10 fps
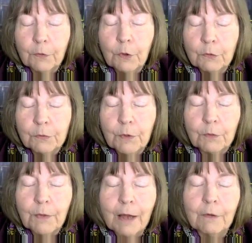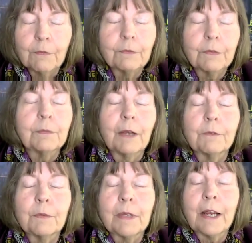those around
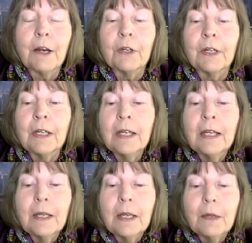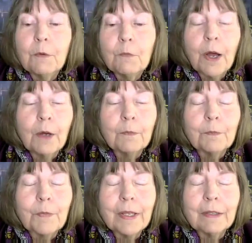not from the area.
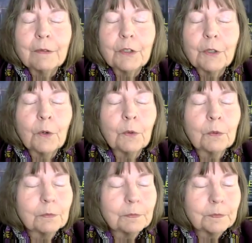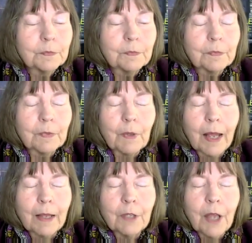And so
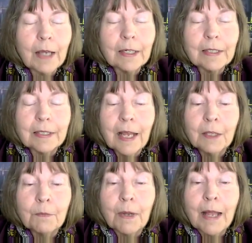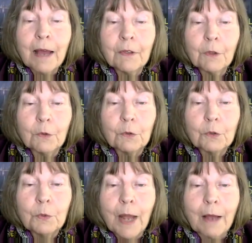I tied it together by having
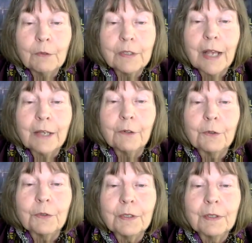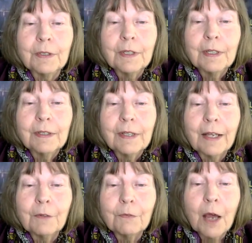those two outsiders
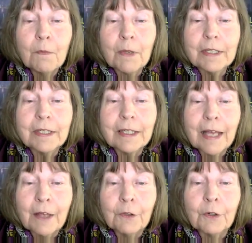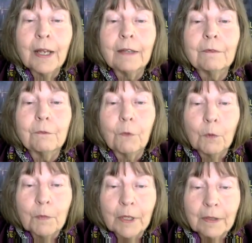kind of coming together and
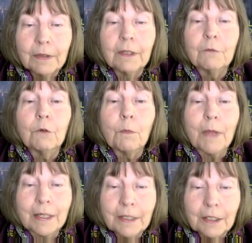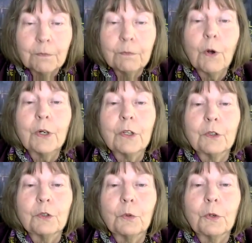forming the romantic part
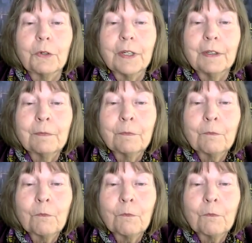of the story.